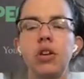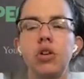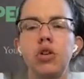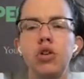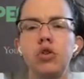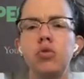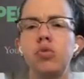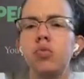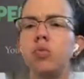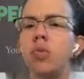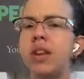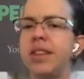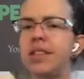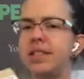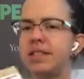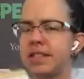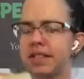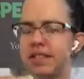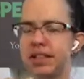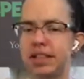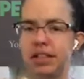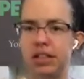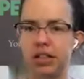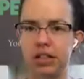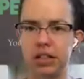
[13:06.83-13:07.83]
rinses
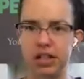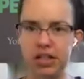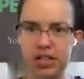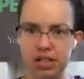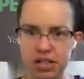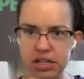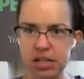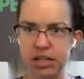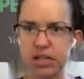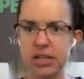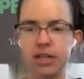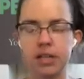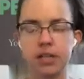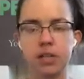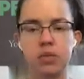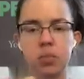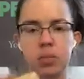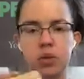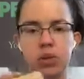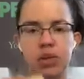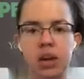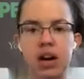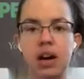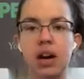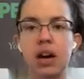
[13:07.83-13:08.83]
cleanest
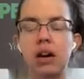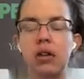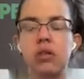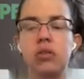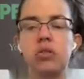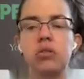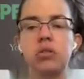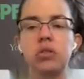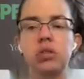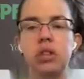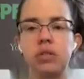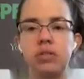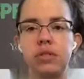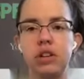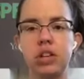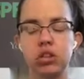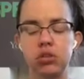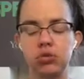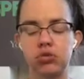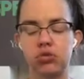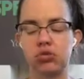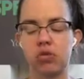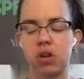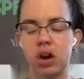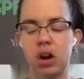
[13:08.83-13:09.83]
without leaving you
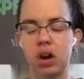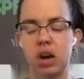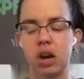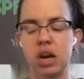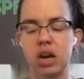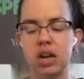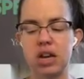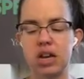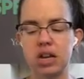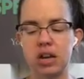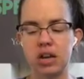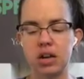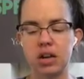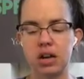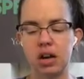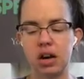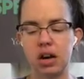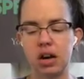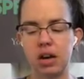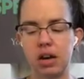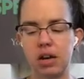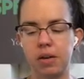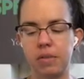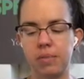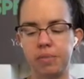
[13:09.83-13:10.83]
dry.
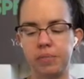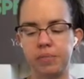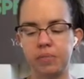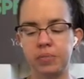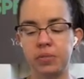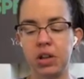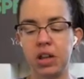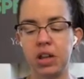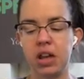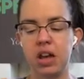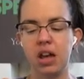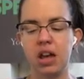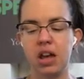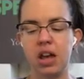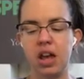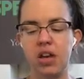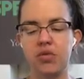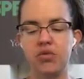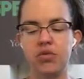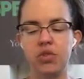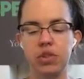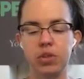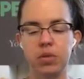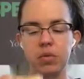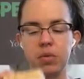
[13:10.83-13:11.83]
And
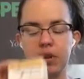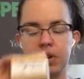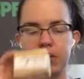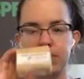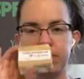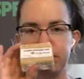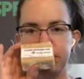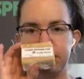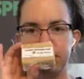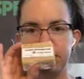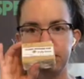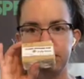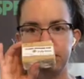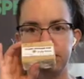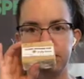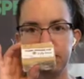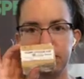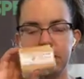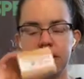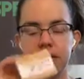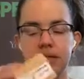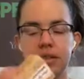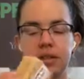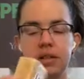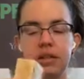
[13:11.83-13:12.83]
this one
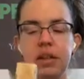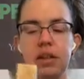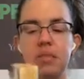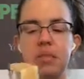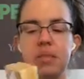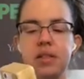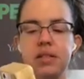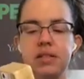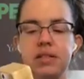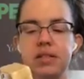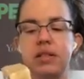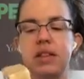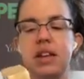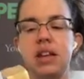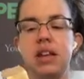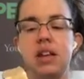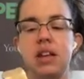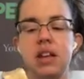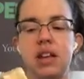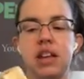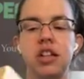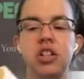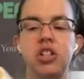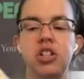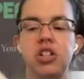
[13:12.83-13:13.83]
has a lemon scent and
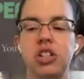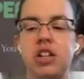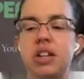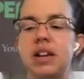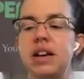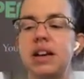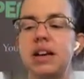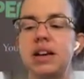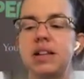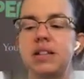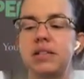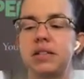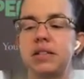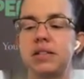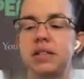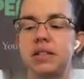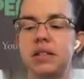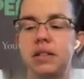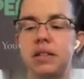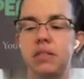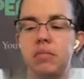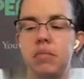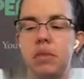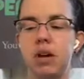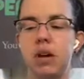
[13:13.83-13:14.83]
actually has
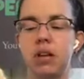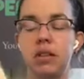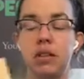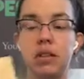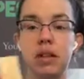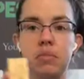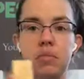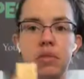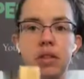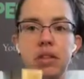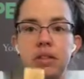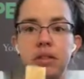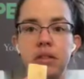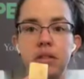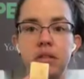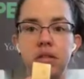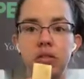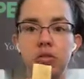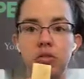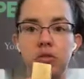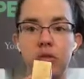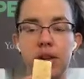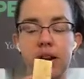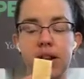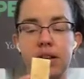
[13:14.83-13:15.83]
some
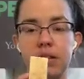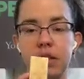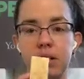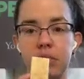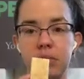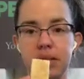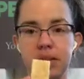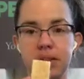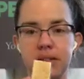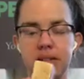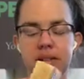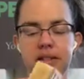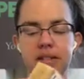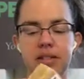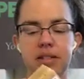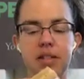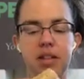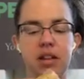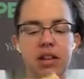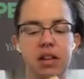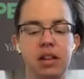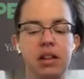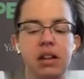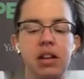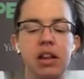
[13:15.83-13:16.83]
ground lemon zest
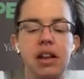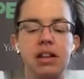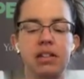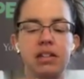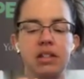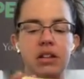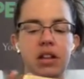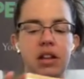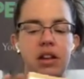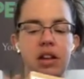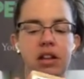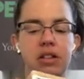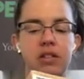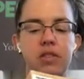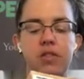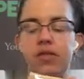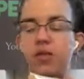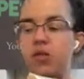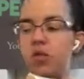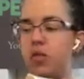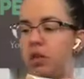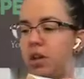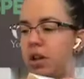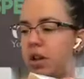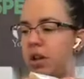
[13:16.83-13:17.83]
in it as an
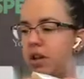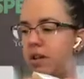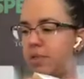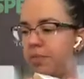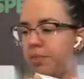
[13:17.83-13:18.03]
exfoliant.